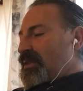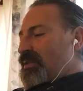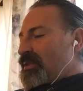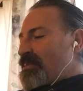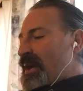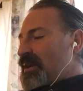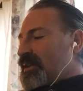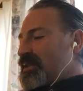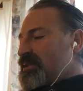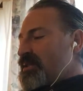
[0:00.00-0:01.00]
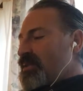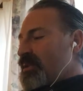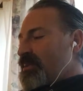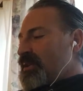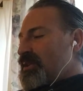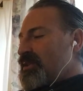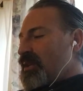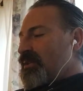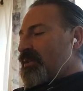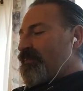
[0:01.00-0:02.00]
The man considered him a
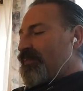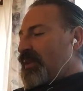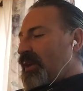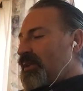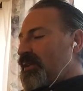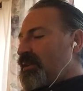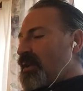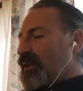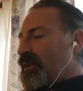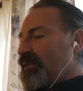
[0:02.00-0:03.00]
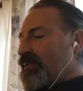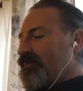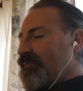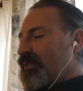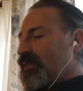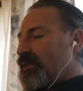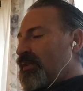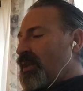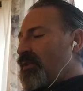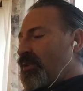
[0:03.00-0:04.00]
dishonor, and did not love him,
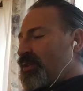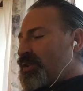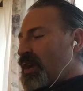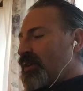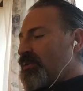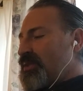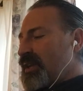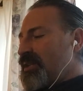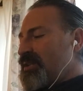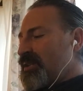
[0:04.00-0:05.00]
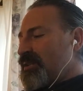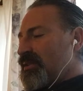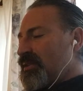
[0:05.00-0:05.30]
although the child was innocent.